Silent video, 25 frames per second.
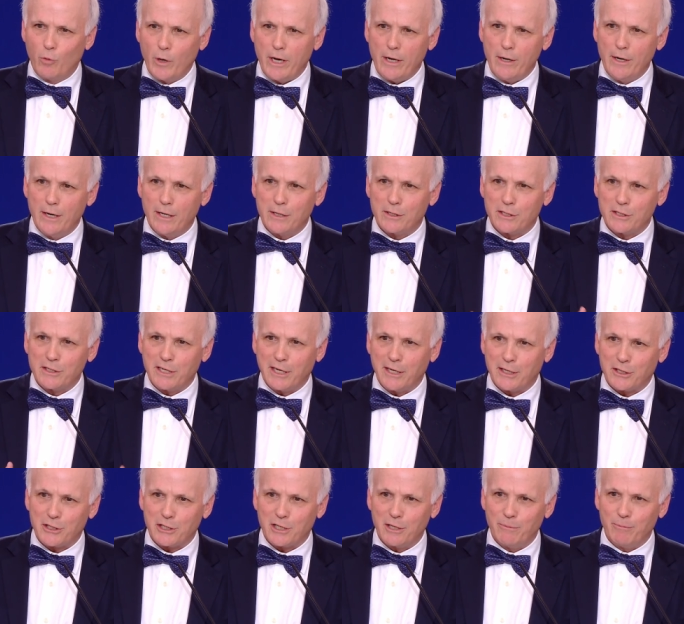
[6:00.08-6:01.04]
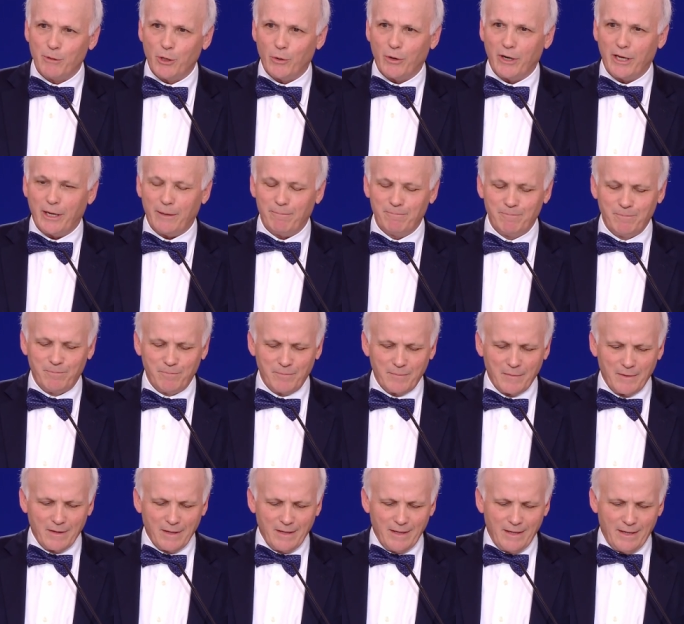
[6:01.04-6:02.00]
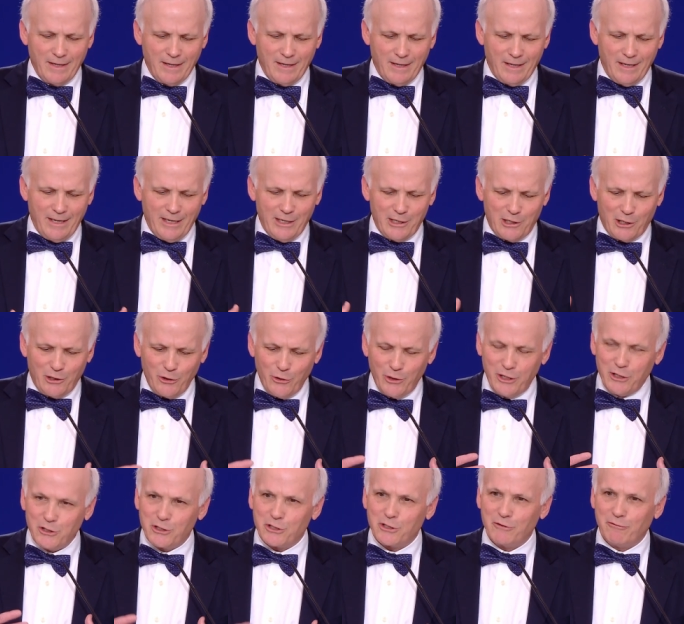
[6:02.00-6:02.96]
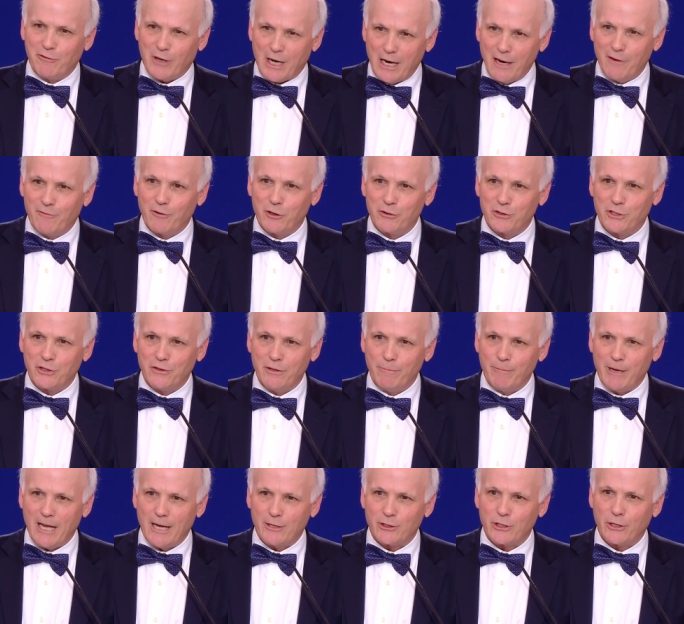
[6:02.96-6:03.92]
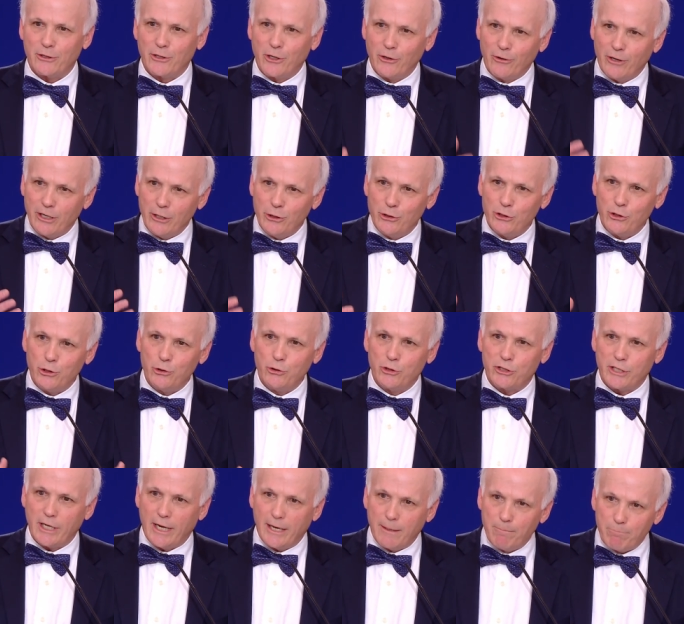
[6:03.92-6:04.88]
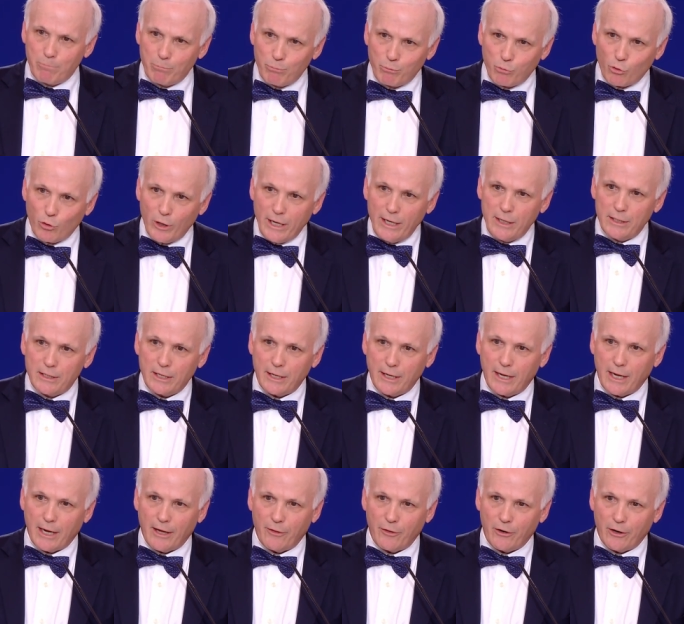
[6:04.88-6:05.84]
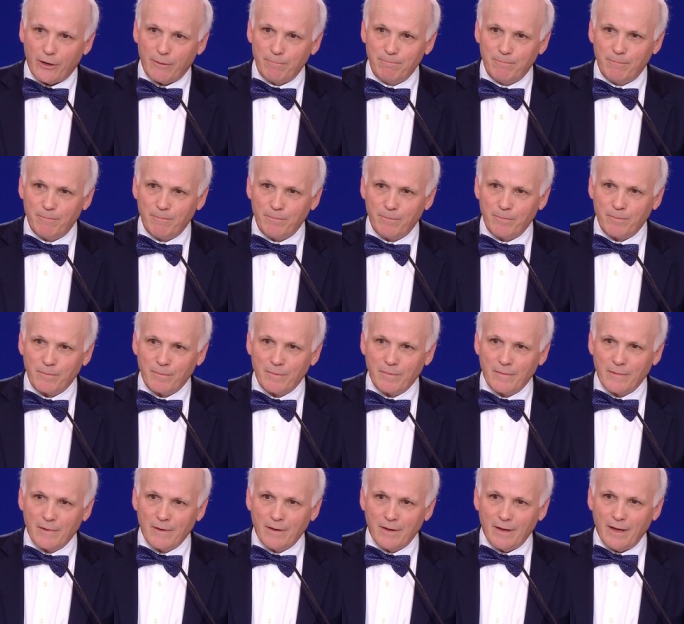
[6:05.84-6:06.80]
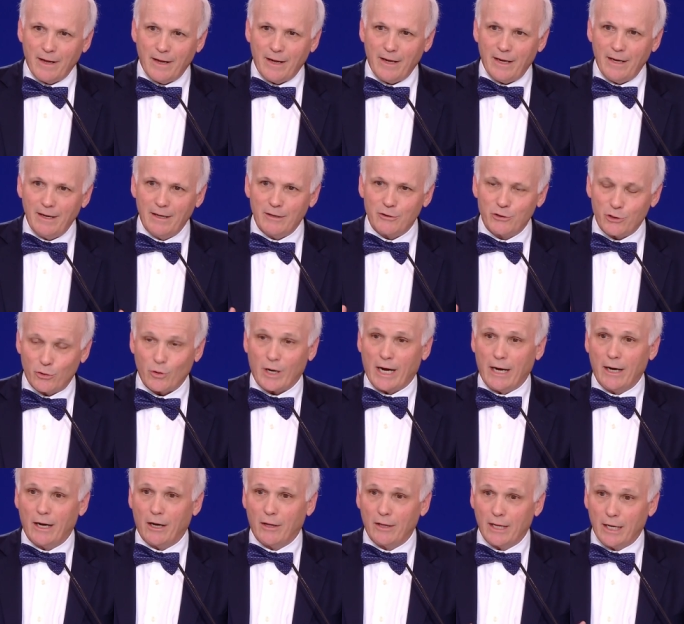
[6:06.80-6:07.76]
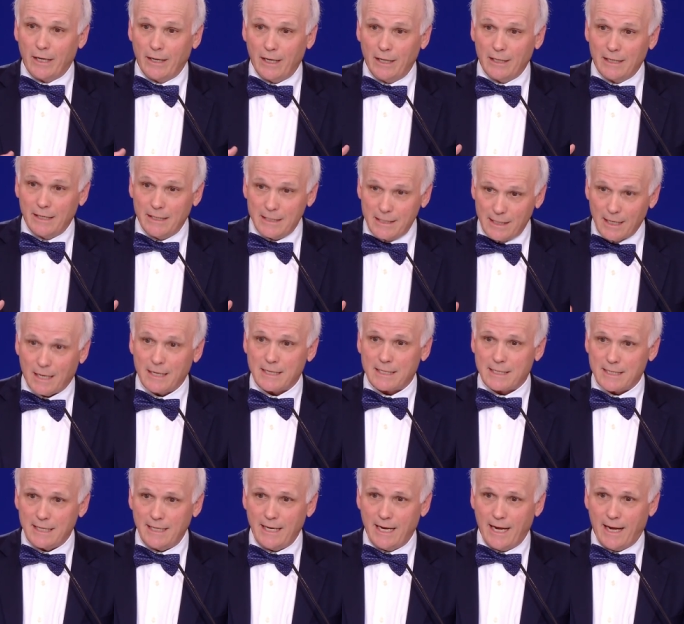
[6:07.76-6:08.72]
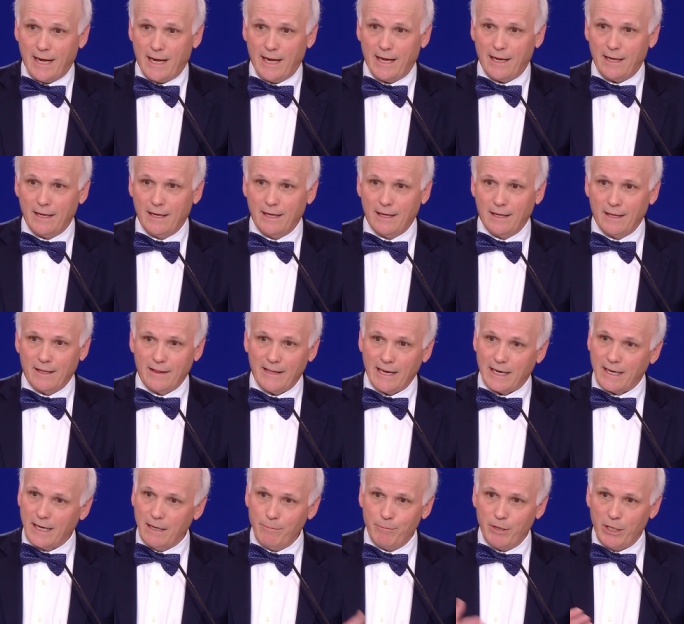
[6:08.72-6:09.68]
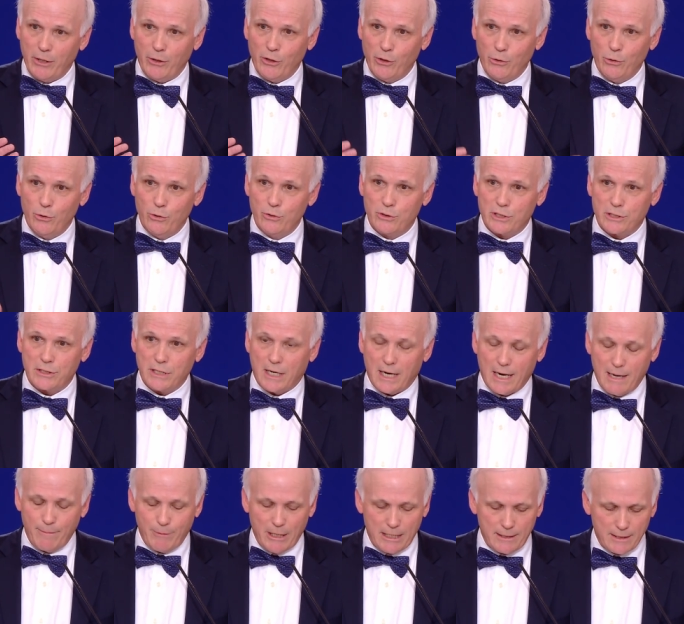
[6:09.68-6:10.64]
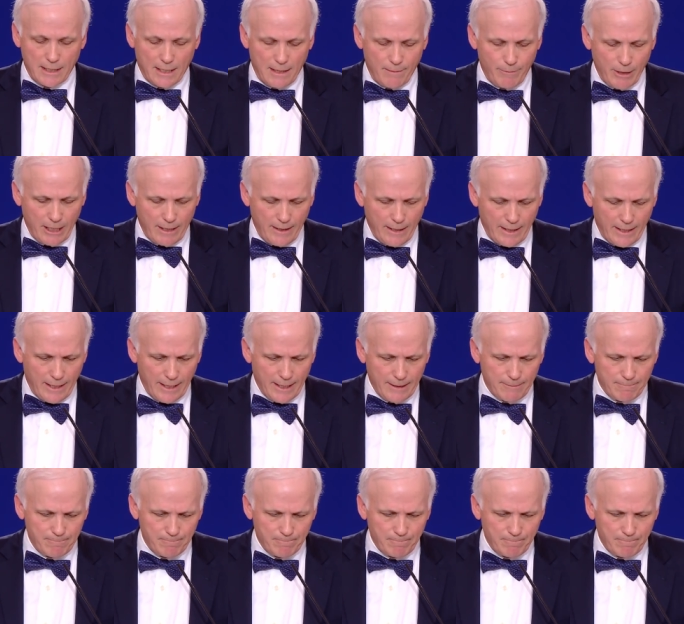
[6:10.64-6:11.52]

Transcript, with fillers: witness testimony, including survivors of the massacre, and as you said, bring together a trial, a dossier that can be used time and time again.